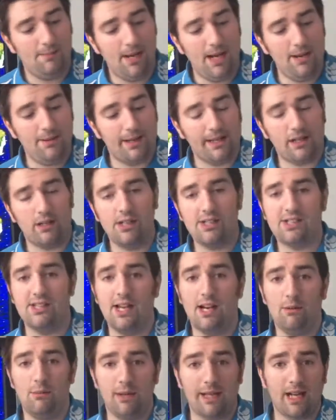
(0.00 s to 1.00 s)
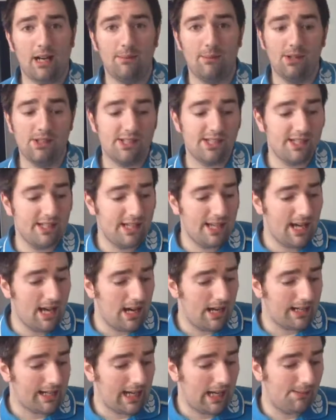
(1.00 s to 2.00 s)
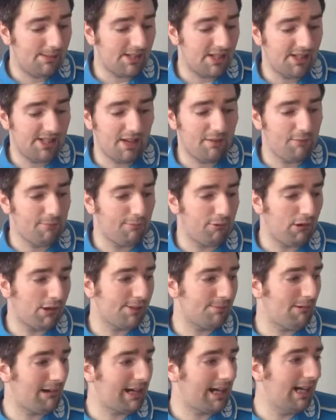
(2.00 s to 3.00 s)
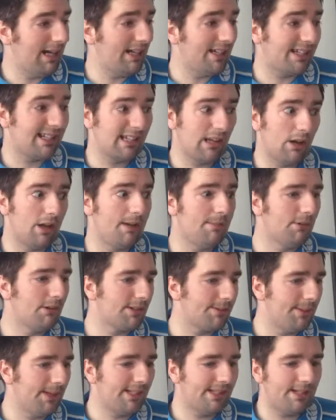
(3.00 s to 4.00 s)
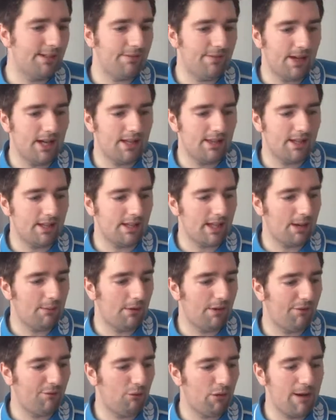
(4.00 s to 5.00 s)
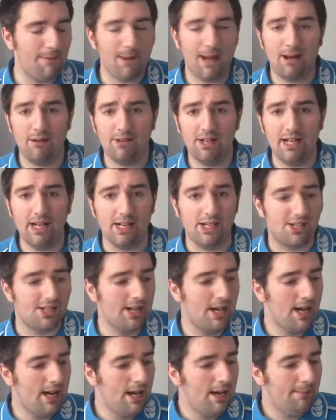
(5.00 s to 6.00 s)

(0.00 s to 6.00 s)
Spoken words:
Anyway guys, now we come on to the games at a different price bracket, slightly more expensive in that they were £3 each.